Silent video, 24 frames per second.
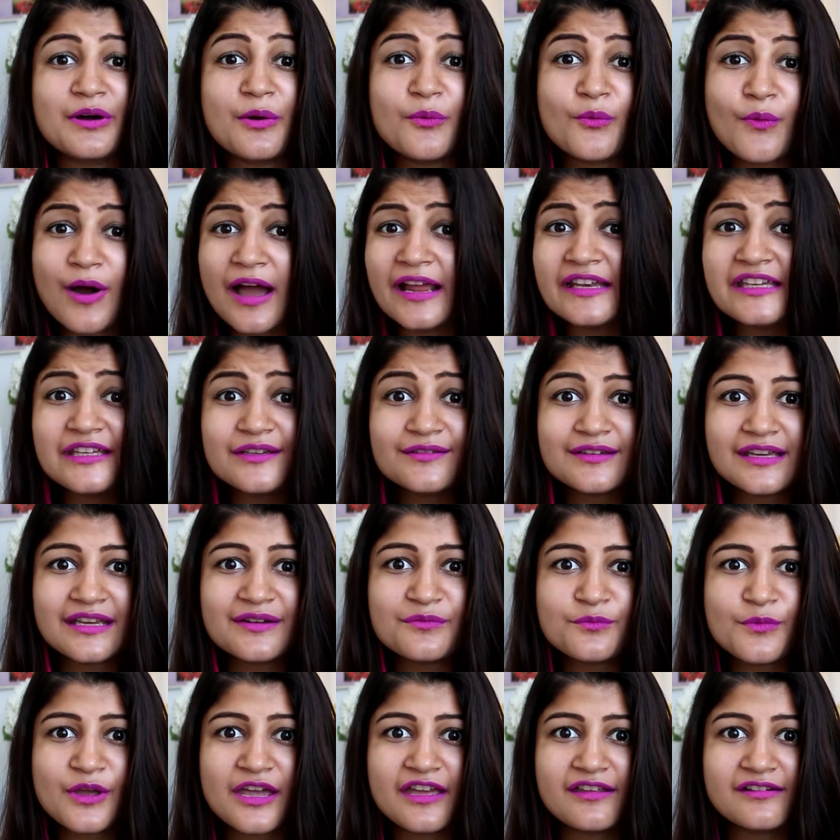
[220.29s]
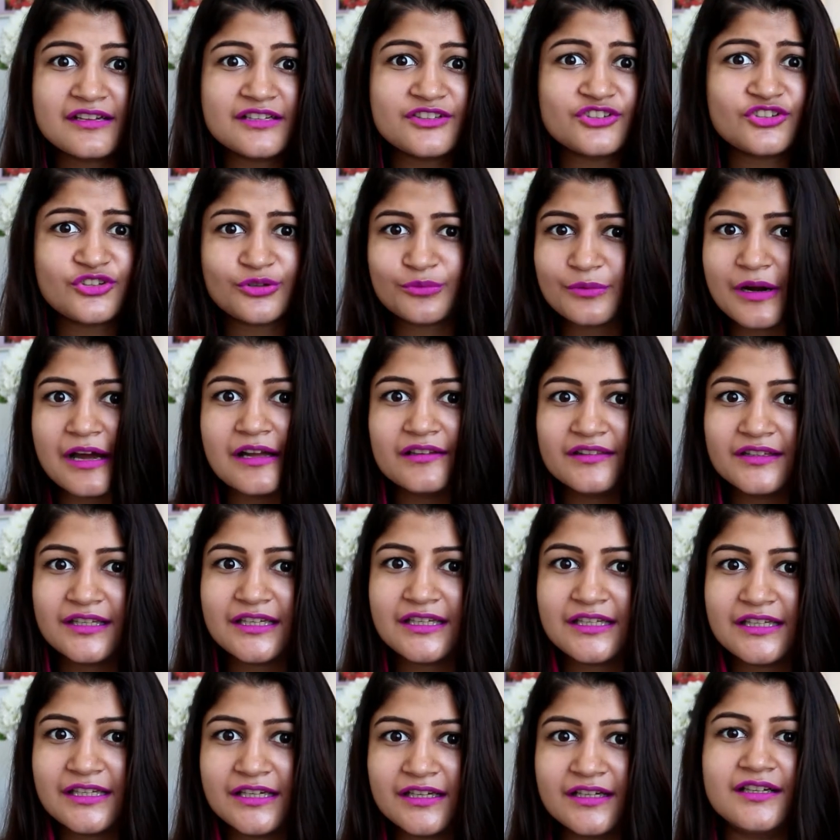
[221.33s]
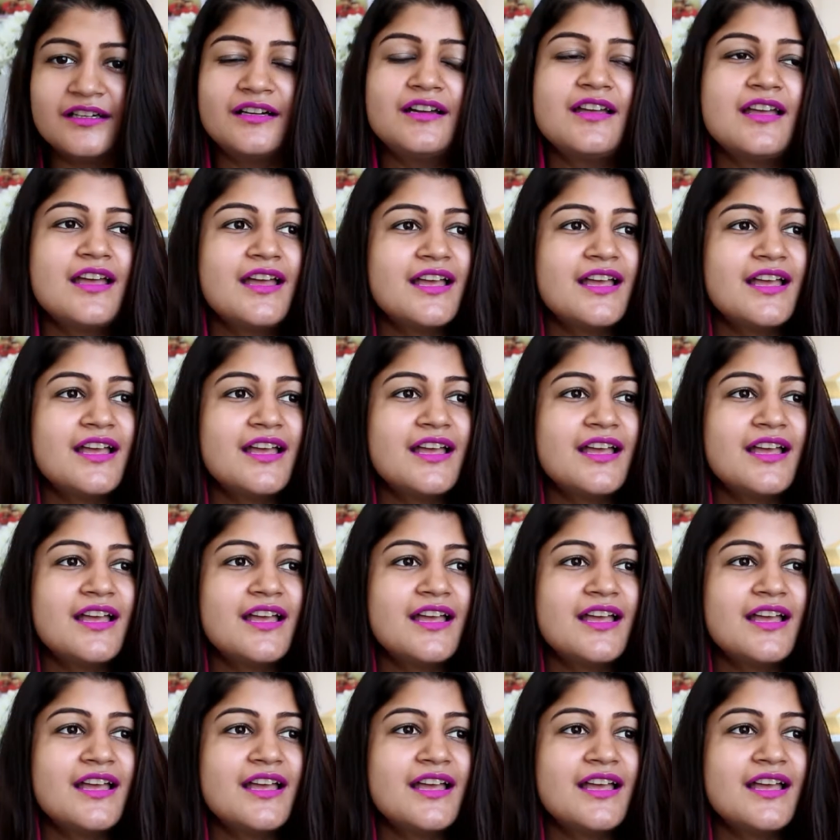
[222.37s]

One, you can wear it throughout the year.